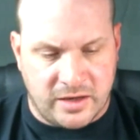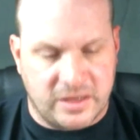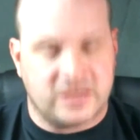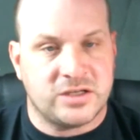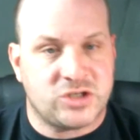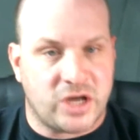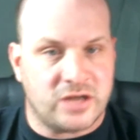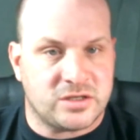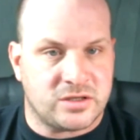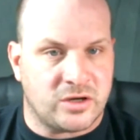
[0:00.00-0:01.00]
They did
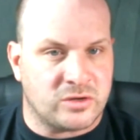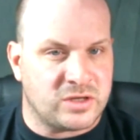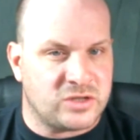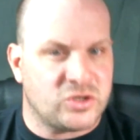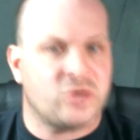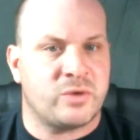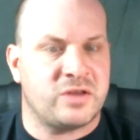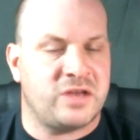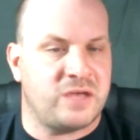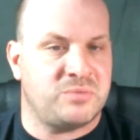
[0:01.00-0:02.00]
change it though. They took away
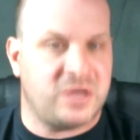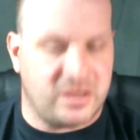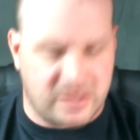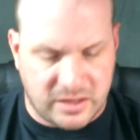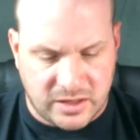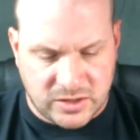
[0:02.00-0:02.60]
the AP.